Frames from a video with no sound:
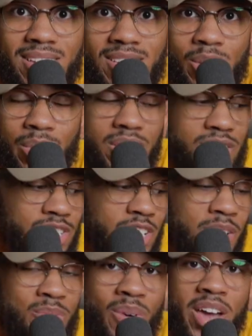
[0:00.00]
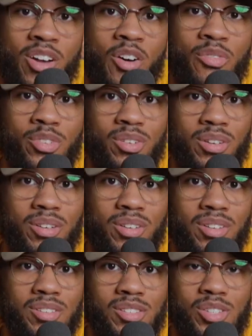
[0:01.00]
So we're gonna jump right over
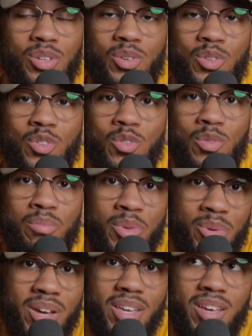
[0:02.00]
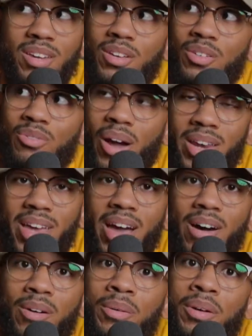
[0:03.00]
to Meridian right
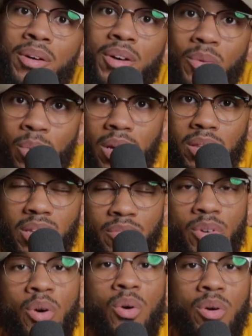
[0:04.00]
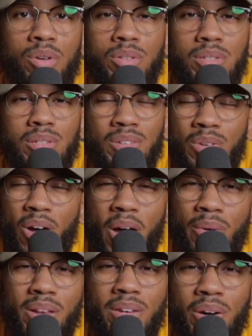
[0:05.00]
now with, of course, you
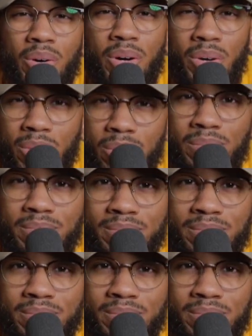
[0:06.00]
already know who.